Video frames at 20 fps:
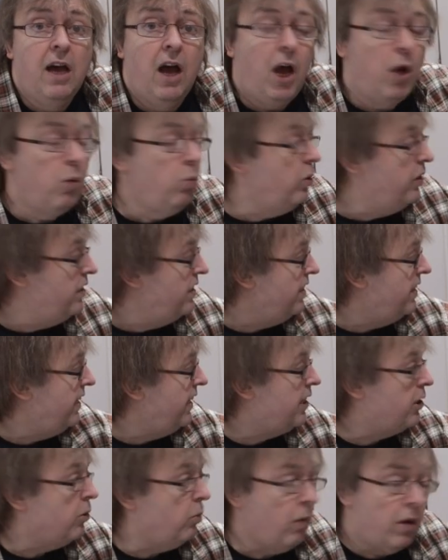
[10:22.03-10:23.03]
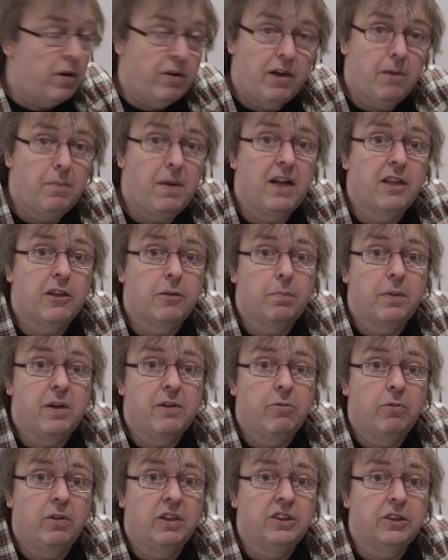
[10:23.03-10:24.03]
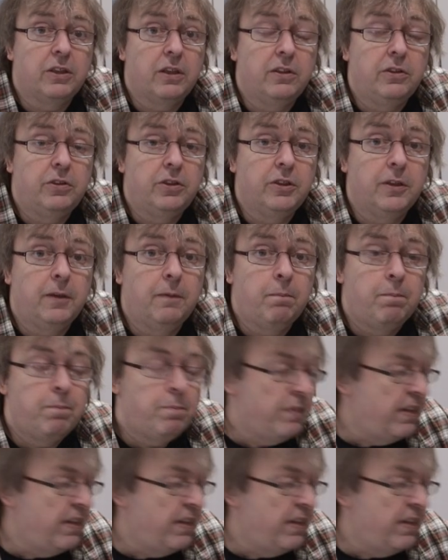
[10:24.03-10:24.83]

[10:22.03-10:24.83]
I wouldn't need to worry about the print resolution.